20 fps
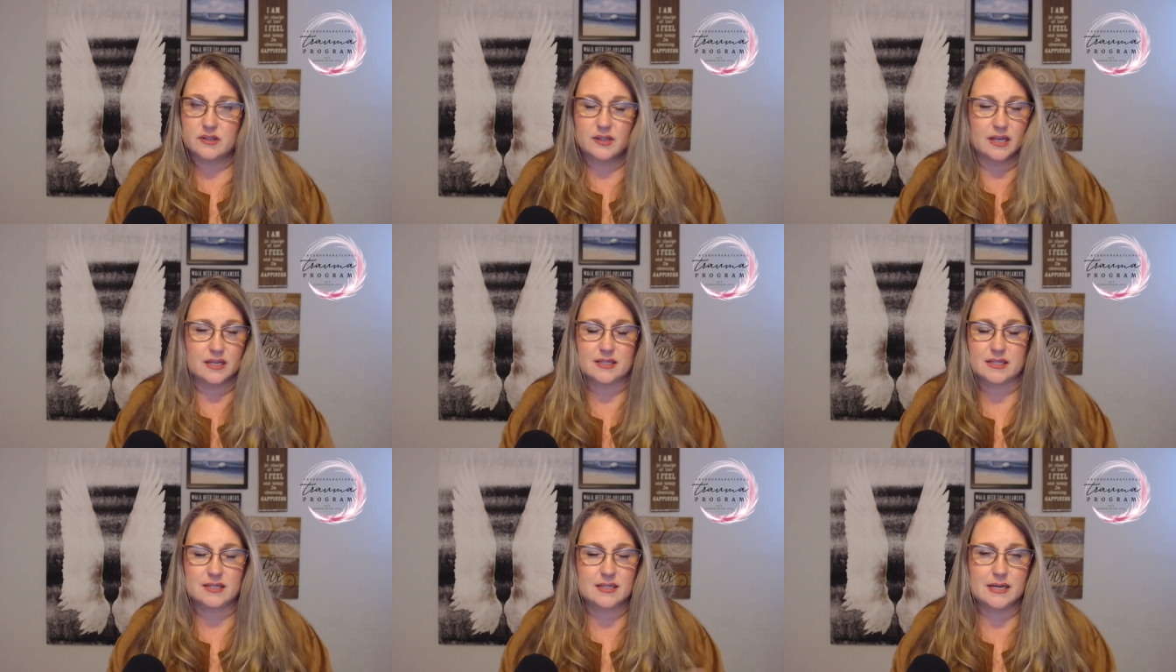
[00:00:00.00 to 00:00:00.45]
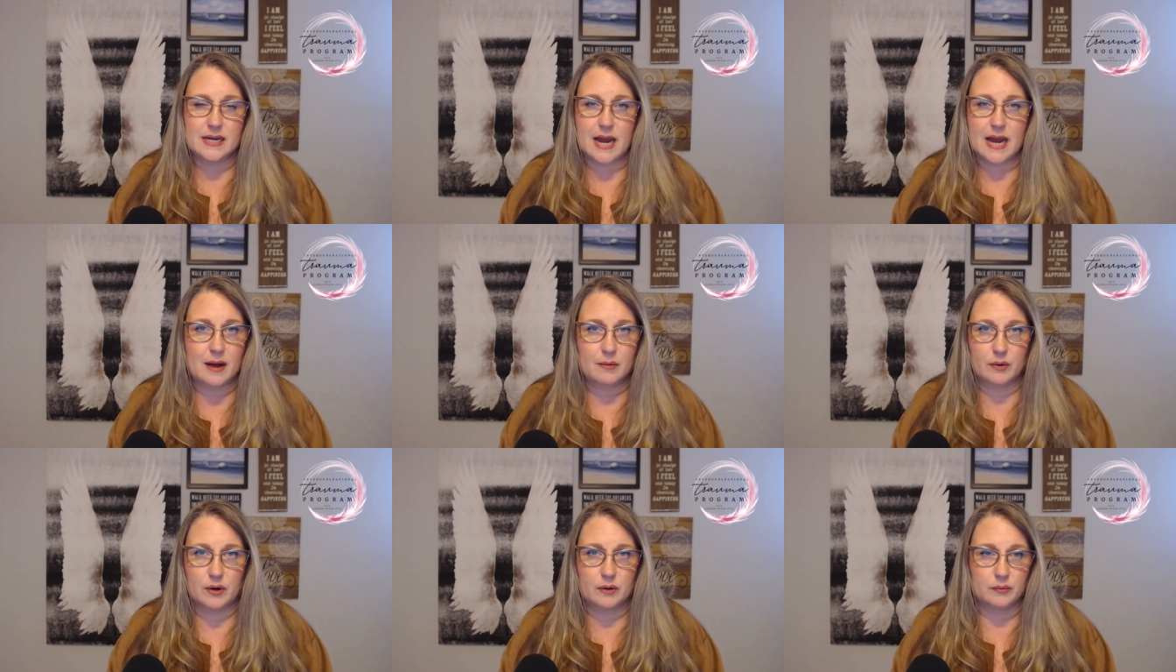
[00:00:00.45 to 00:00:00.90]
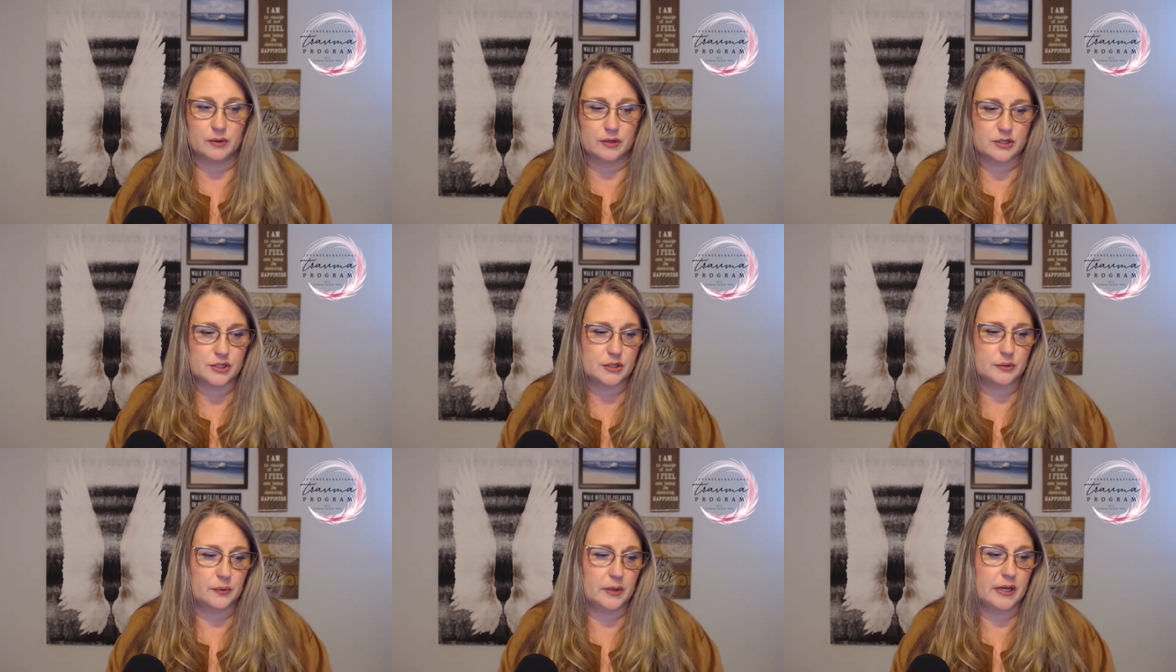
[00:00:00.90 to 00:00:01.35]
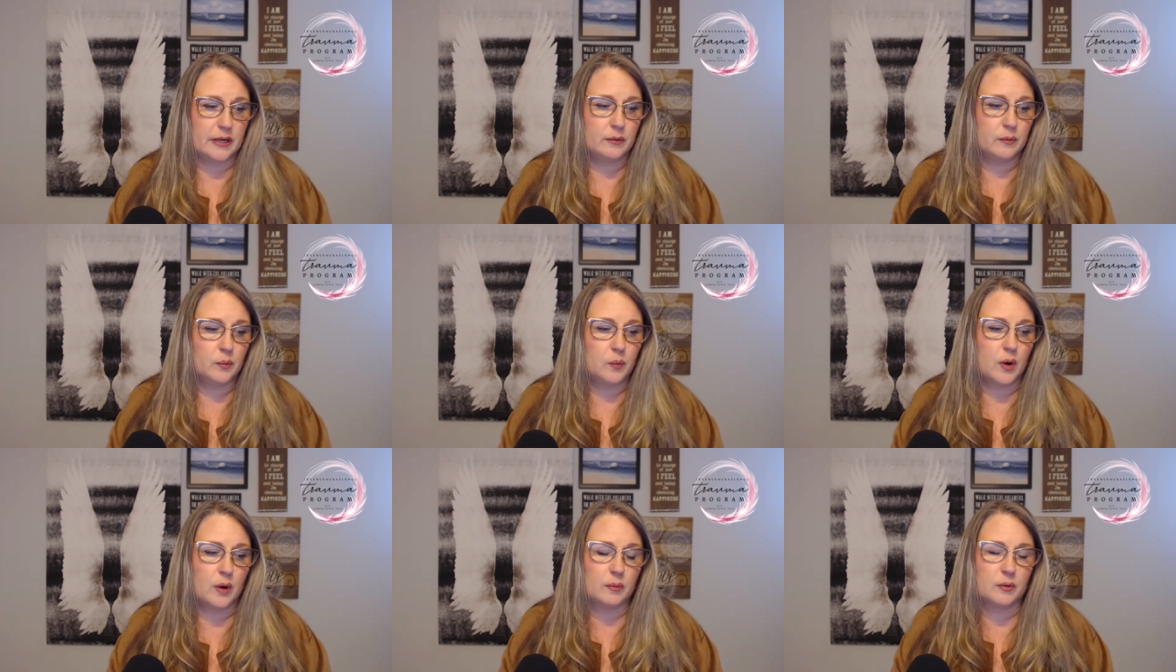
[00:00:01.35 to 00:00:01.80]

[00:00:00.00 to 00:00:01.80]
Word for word: That's not what we're doing. What